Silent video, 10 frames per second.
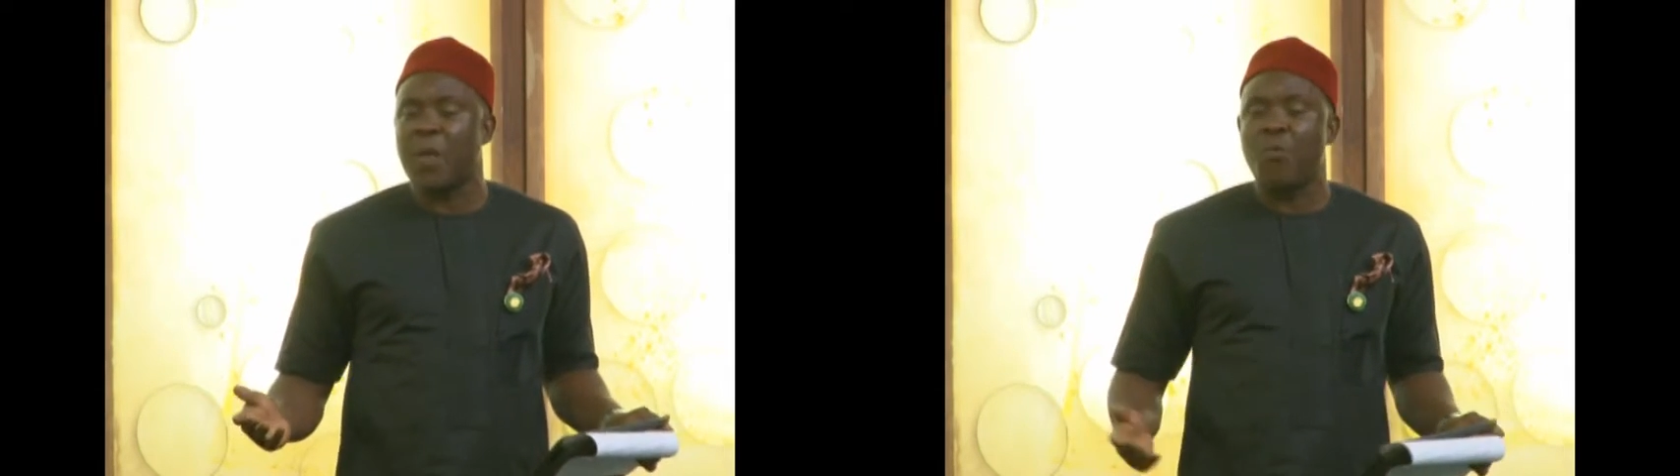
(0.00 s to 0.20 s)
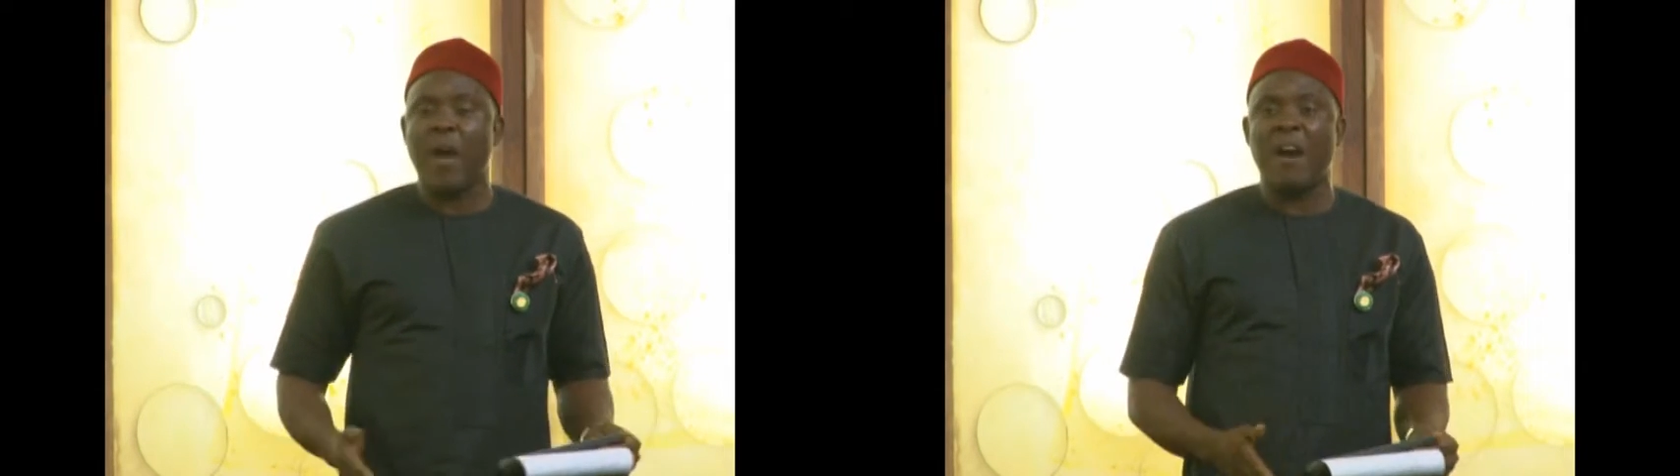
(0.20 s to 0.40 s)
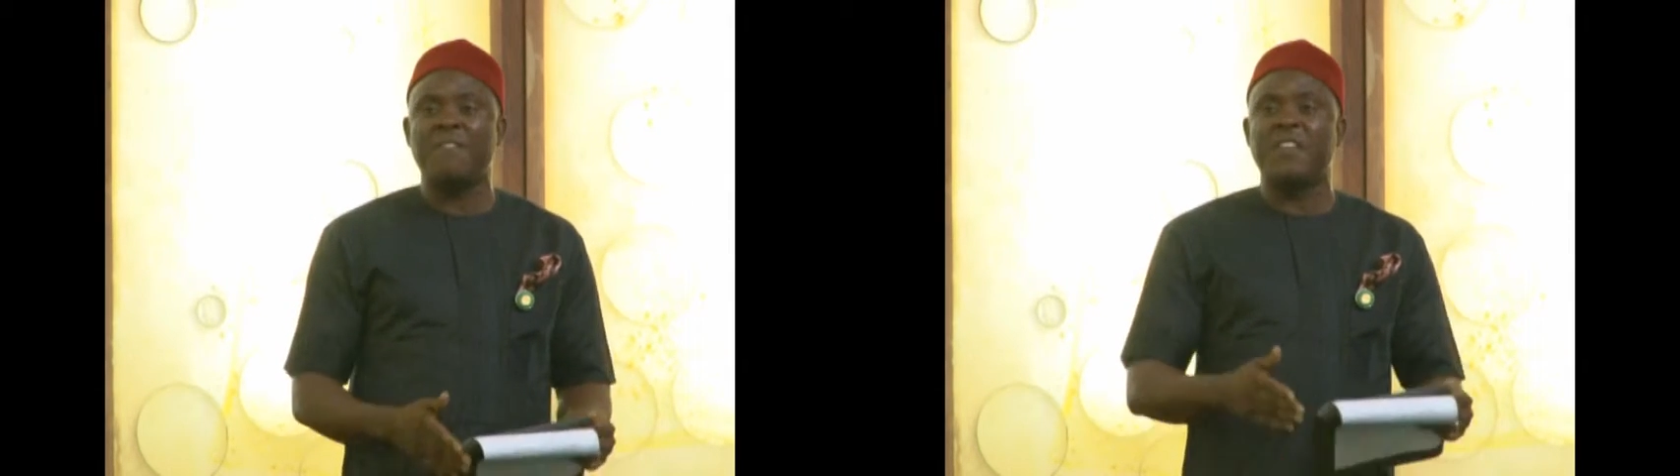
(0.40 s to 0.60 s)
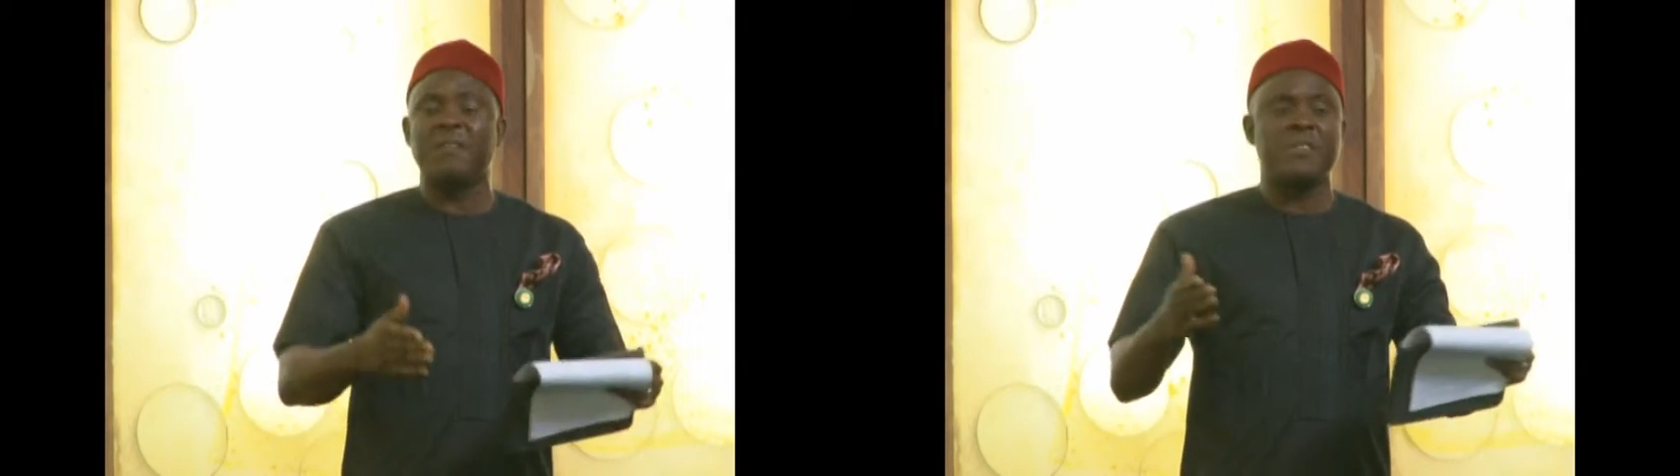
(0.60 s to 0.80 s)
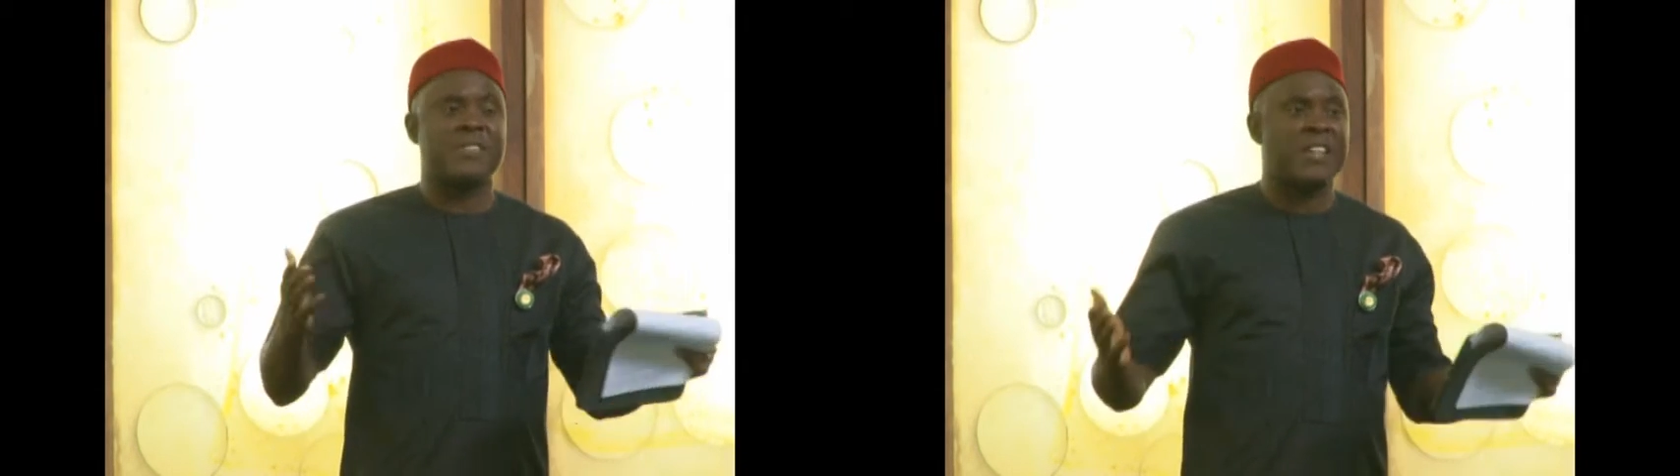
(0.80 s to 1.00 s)
We have the
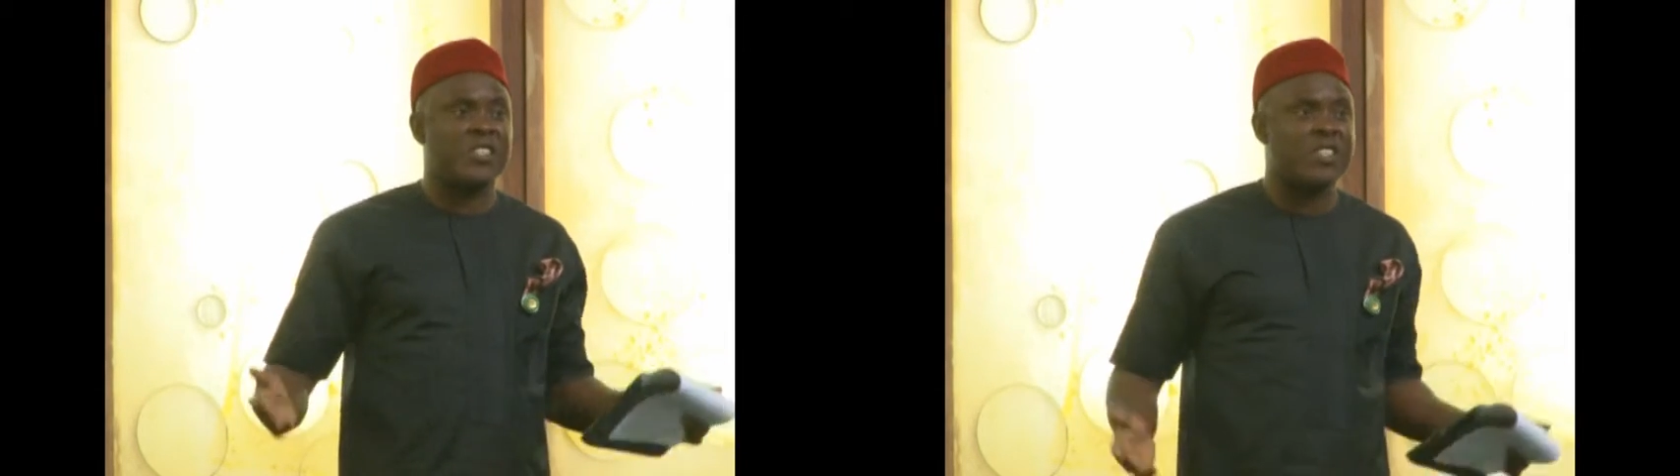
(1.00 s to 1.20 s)
research